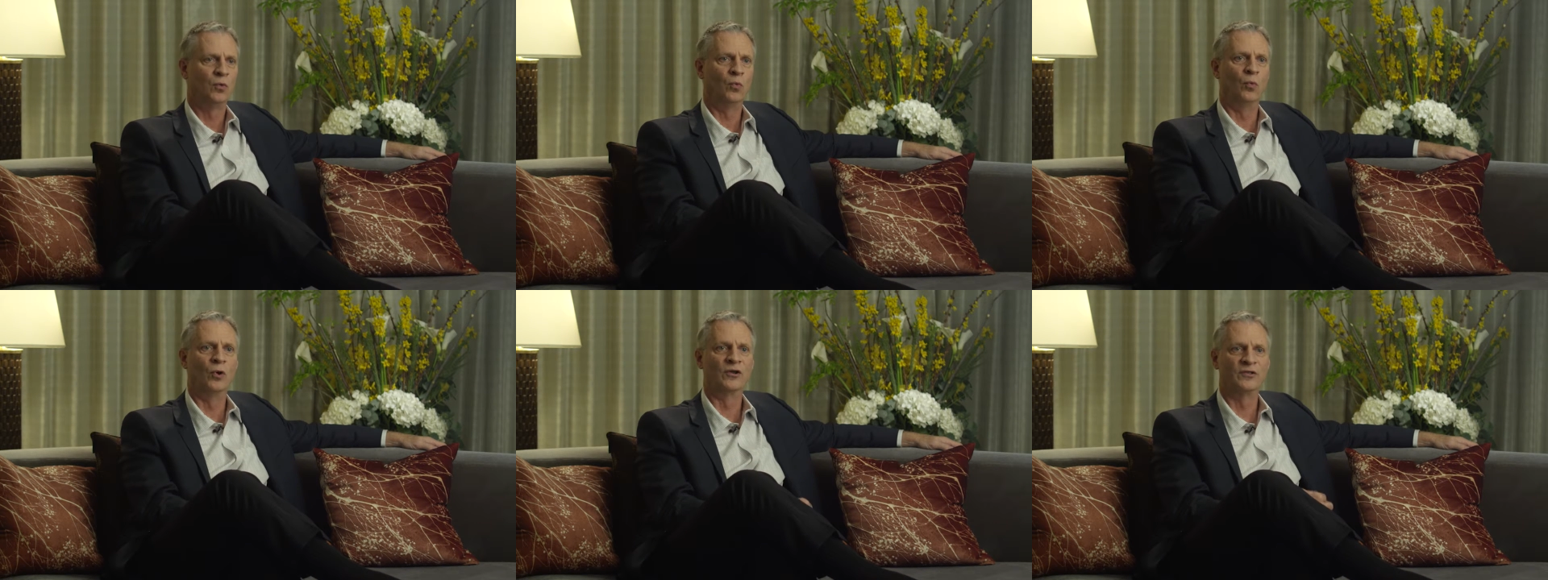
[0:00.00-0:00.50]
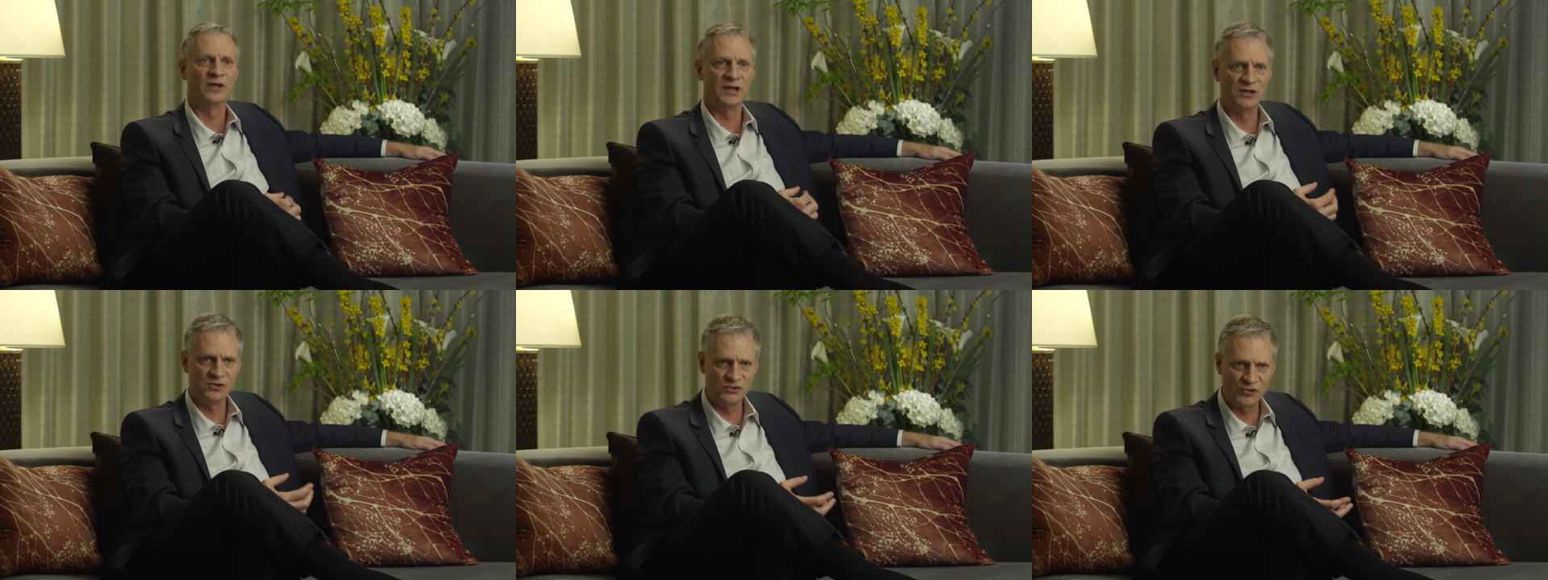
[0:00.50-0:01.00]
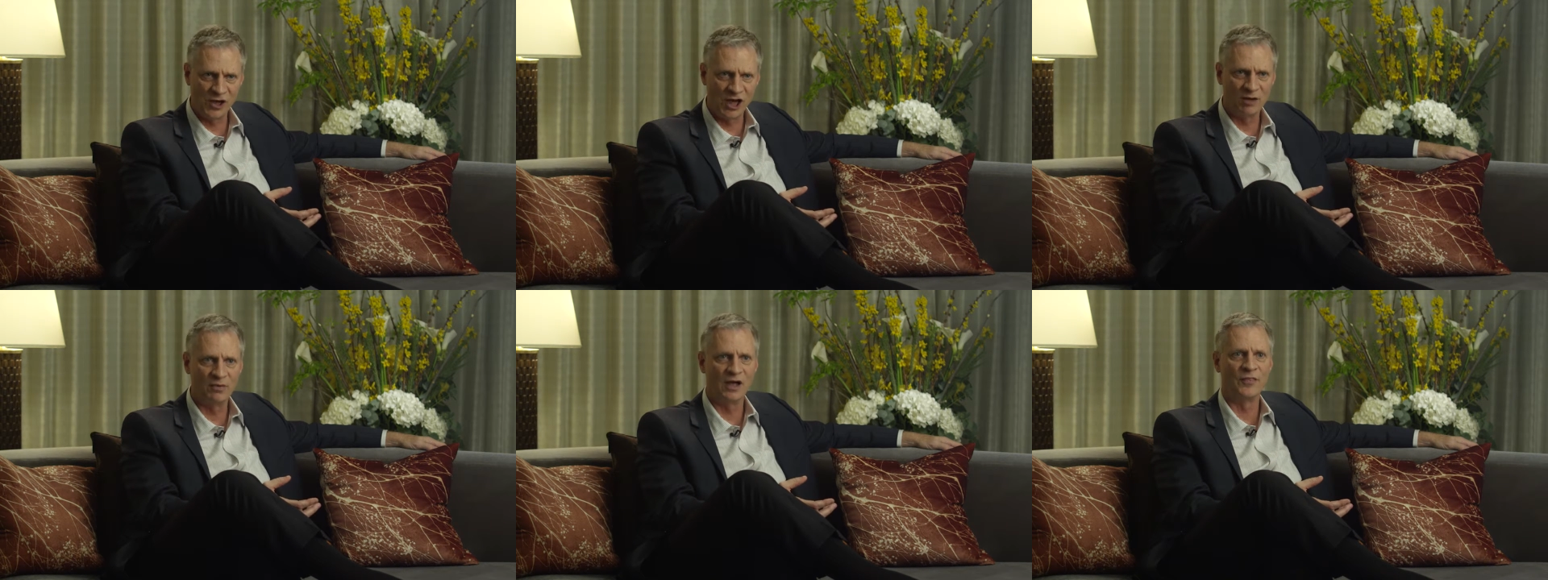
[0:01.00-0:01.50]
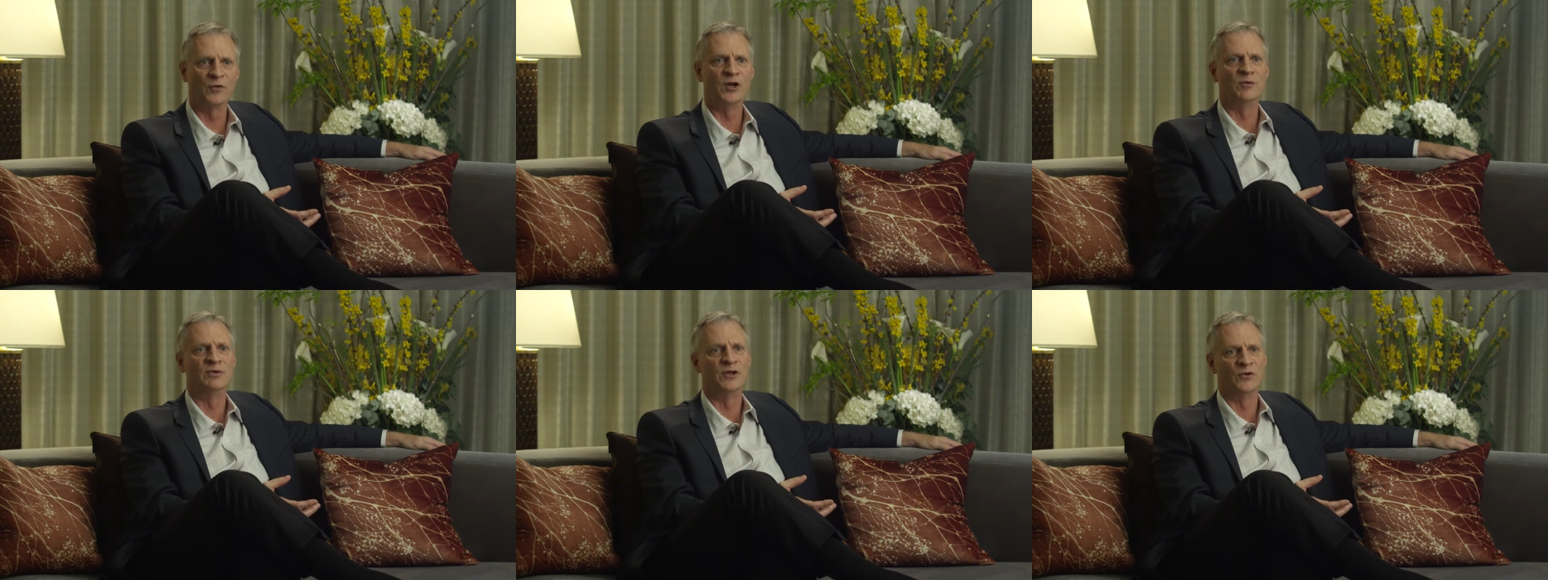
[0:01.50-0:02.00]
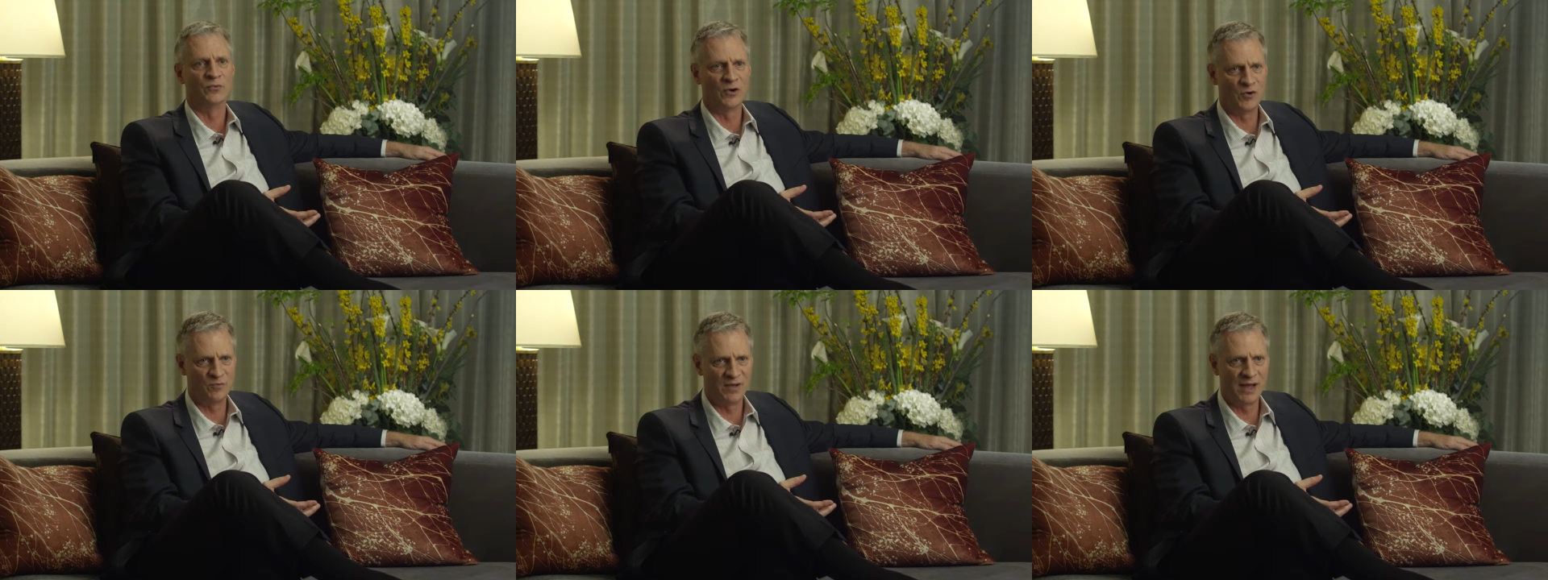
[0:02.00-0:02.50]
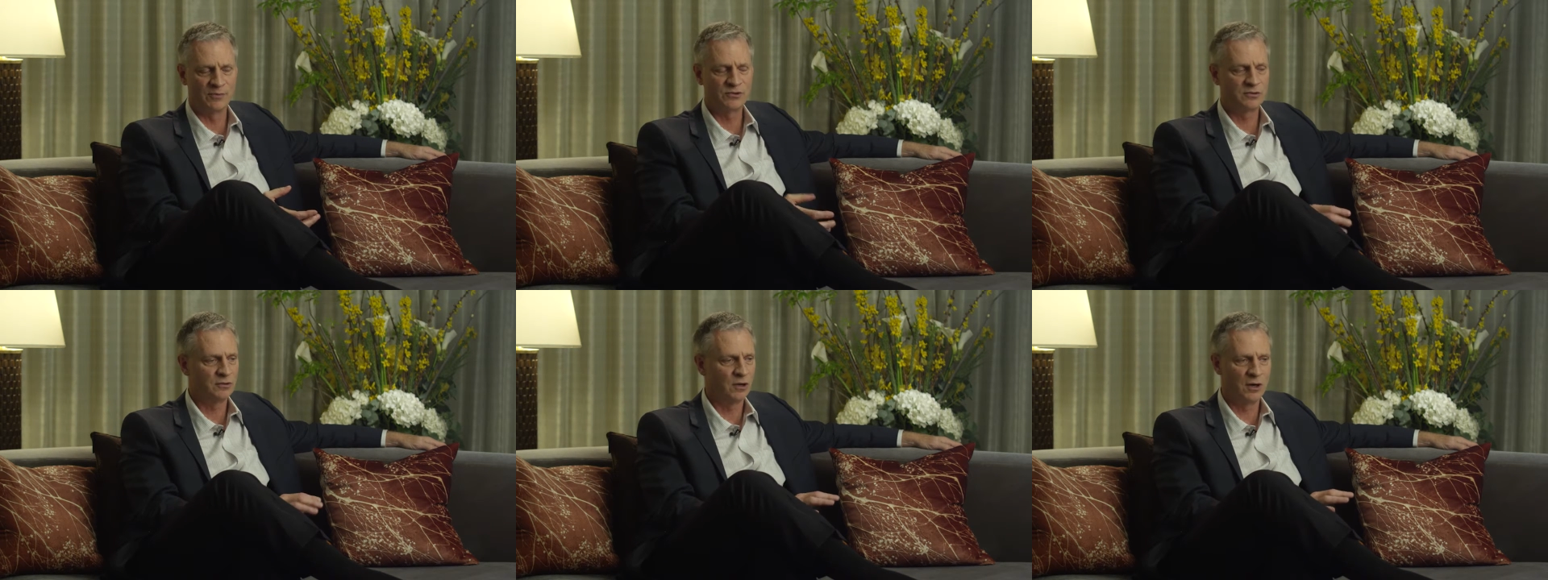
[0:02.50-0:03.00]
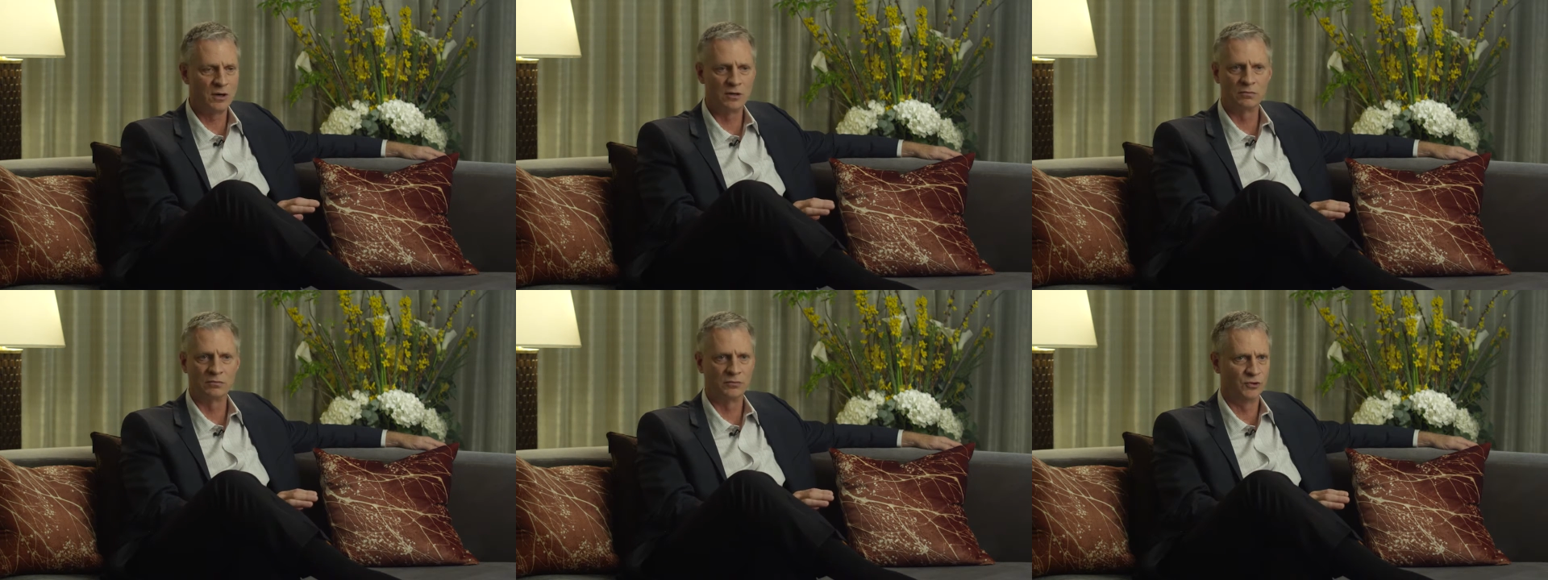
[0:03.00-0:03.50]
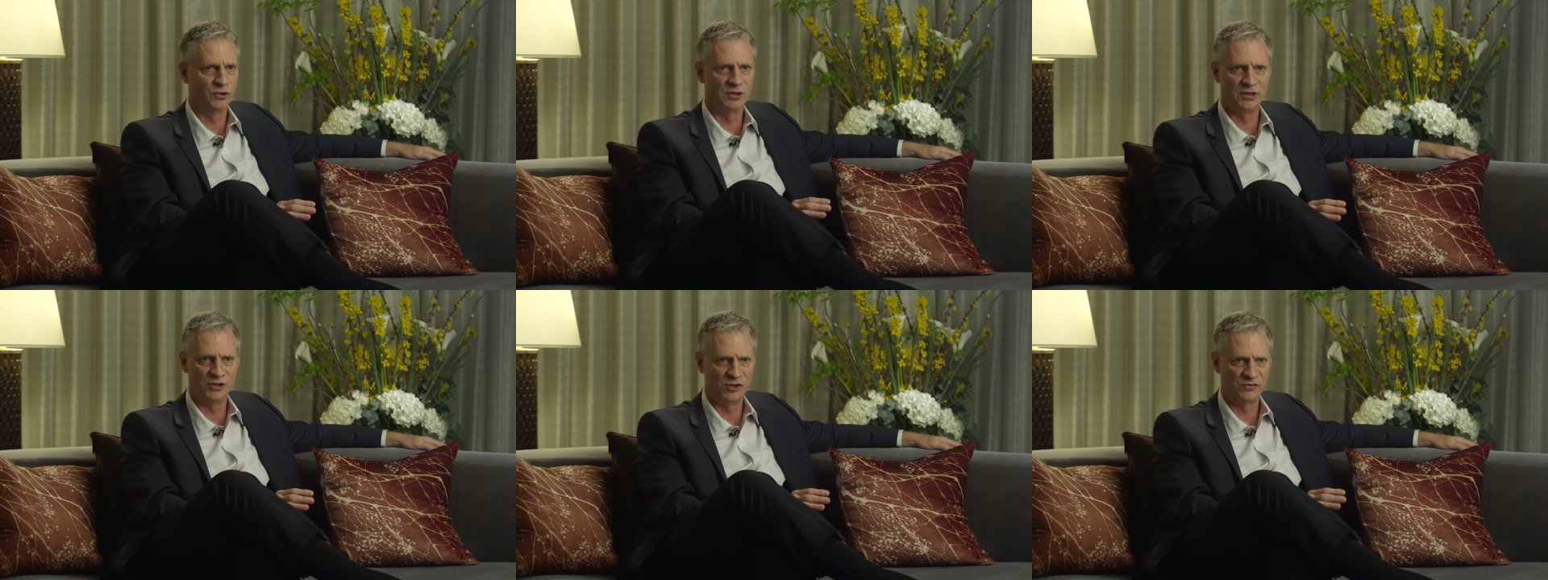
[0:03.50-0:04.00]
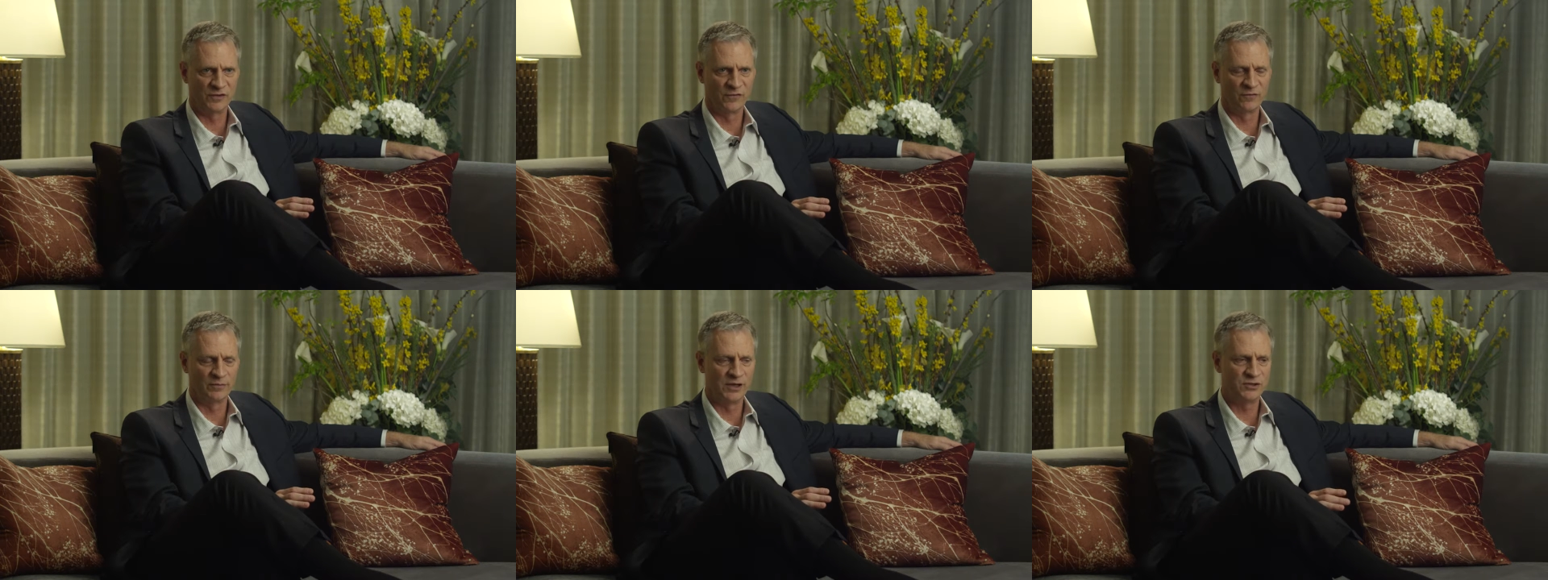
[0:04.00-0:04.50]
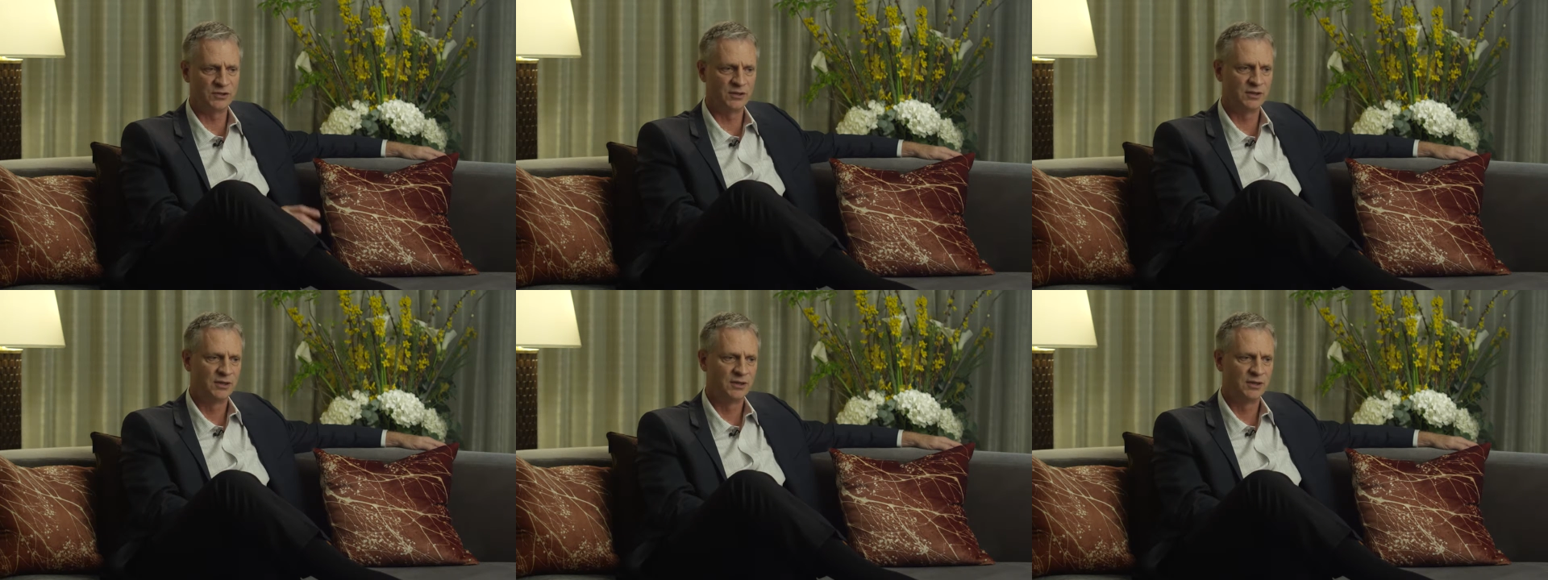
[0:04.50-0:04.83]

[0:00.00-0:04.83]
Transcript: What are they saying about their independent roadmaps? All good and useful information.